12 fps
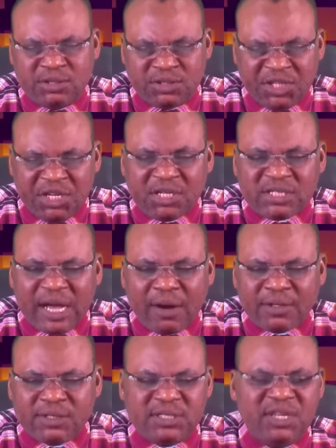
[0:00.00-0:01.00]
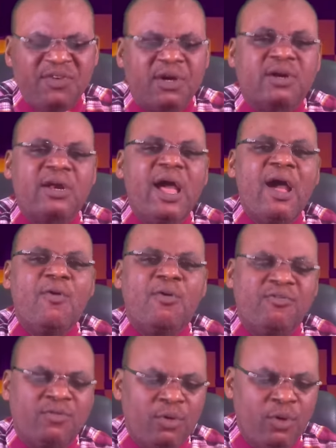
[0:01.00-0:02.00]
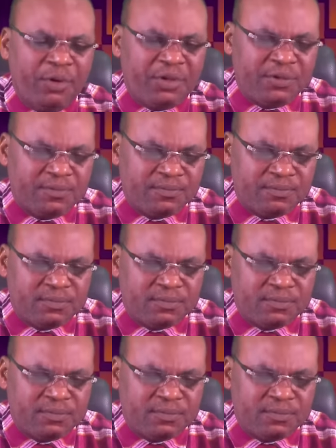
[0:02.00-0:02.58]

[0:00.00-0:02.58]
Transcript: Ye shall receive a crown of glory